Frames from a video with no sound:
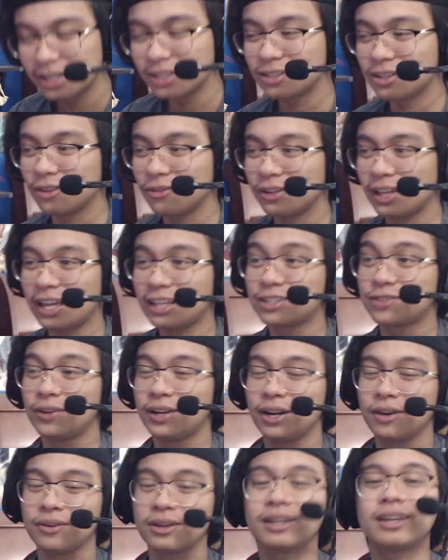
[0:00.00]
If you like this
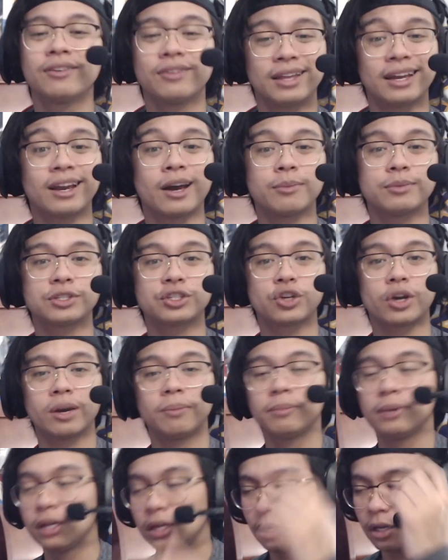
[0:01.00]
video, give it a like, comment,
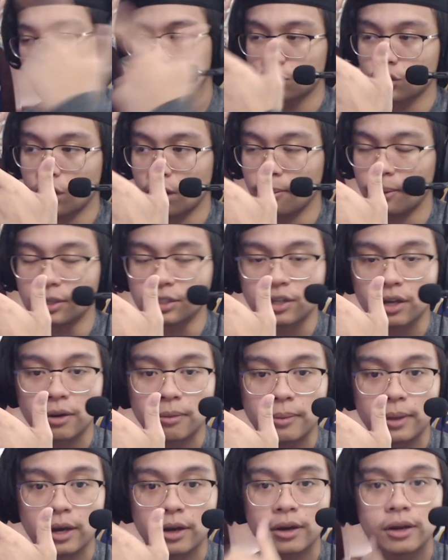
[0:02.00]
subscribe. Subscribe button's going to be
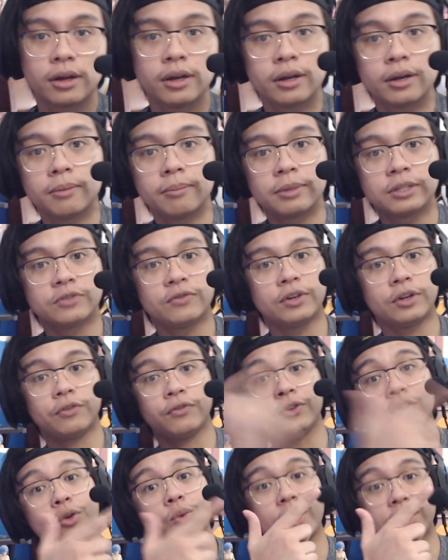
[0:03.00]
up there. That's better
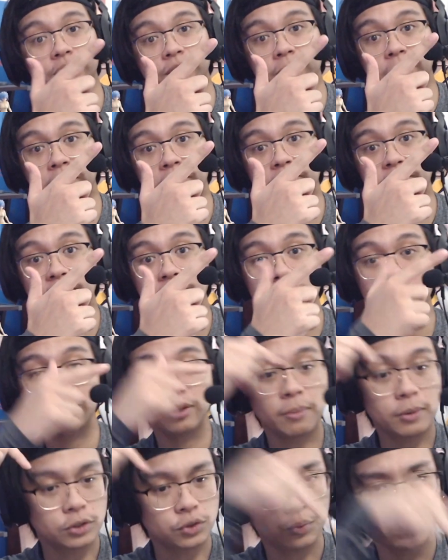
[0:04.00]
for you to watch. It's going to be up there. And
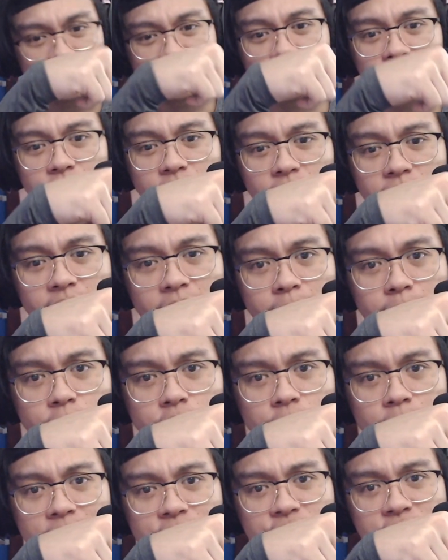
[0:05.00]
the most recent video that I
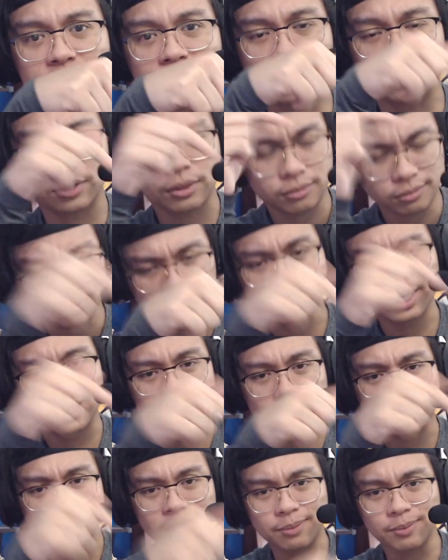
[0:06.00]
posted on my channel,
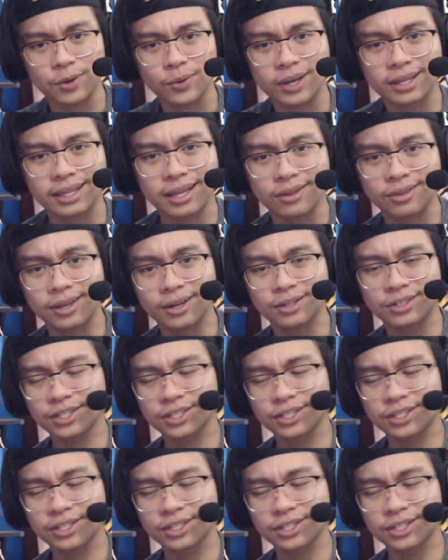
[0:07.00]
it's going to be right down there.